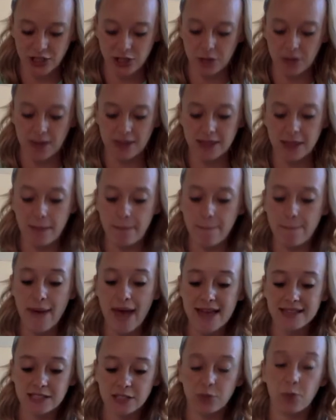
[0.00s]
you that the
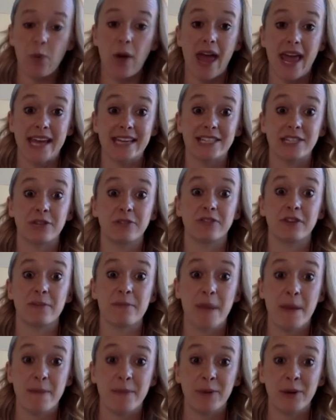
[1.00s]
best way to
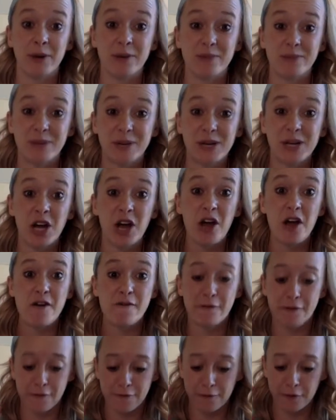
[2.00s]
remember a book
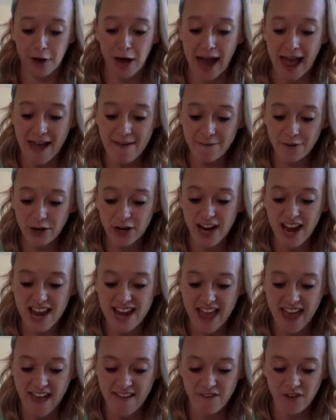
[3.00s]
for forever and
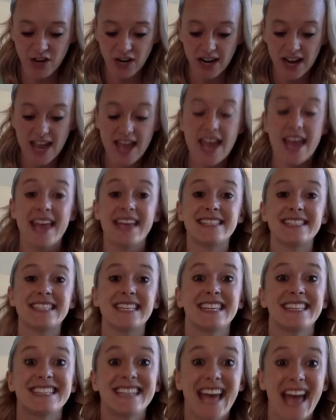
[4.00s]
ever is
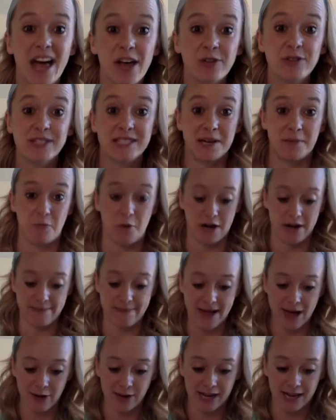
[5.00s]
to tell someone
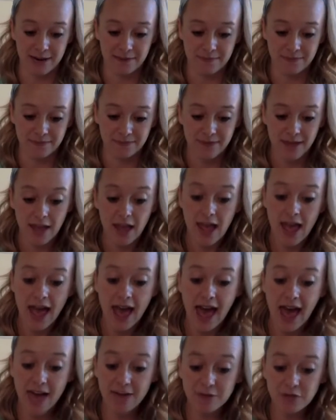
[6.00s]
about it.
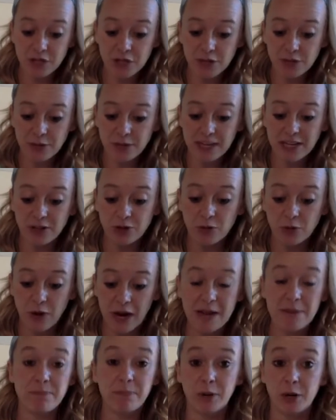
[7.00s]
After you read a
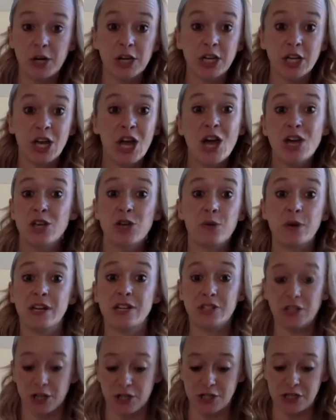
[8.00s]
great book, you can
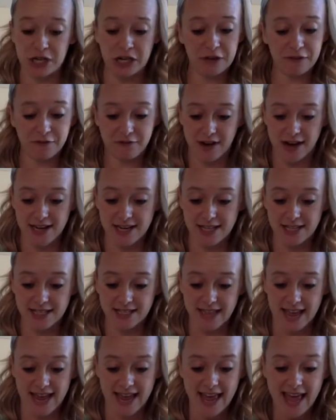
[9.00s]
turn to your friend and
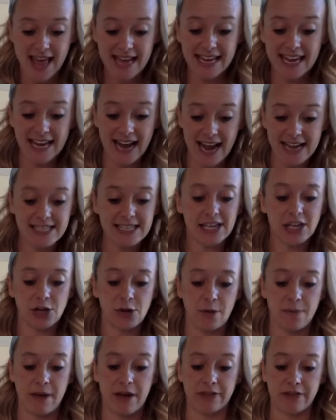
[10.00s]
say, "Can I tell you
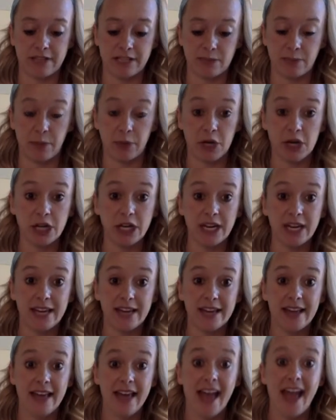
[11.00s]
about this book?"
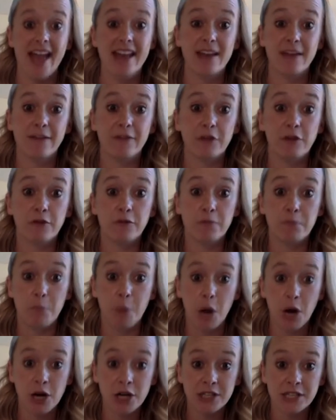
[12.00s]
And if you've
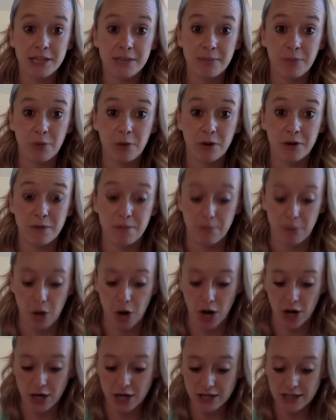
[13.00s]
marked important
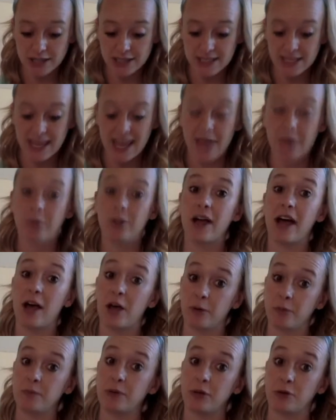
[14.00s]
parts, it will
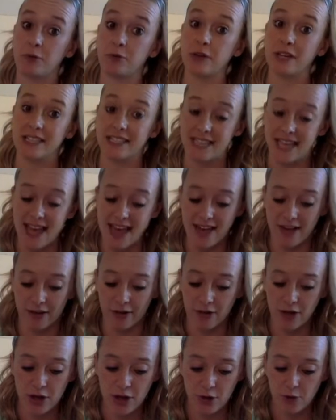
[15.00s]
help you
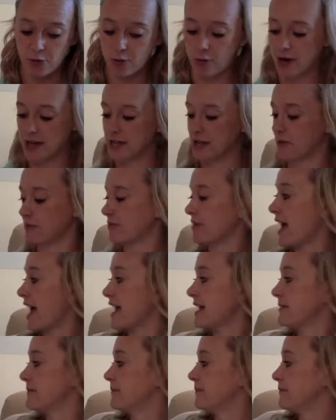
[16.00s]
retell what you
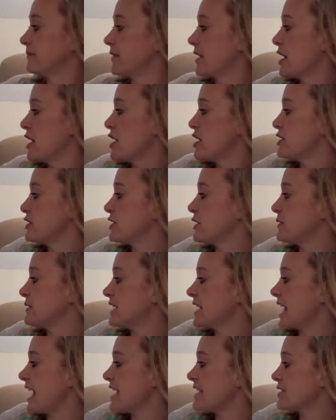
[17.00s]
read. So
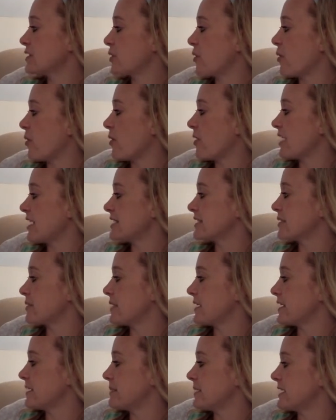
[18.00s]
today's goal is
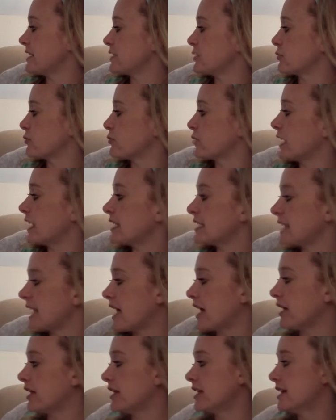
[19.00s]
going to be to
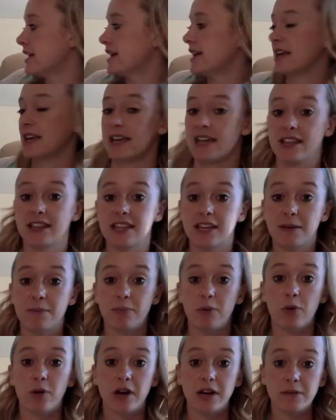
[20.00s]
retell the
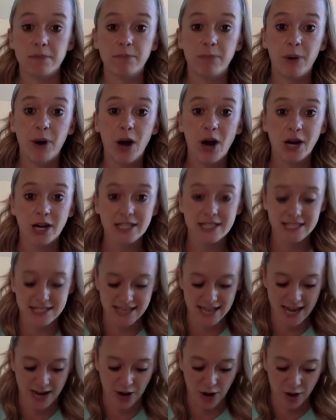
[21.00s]
important parts
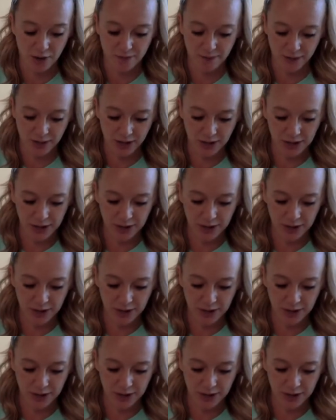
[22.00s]
in our book.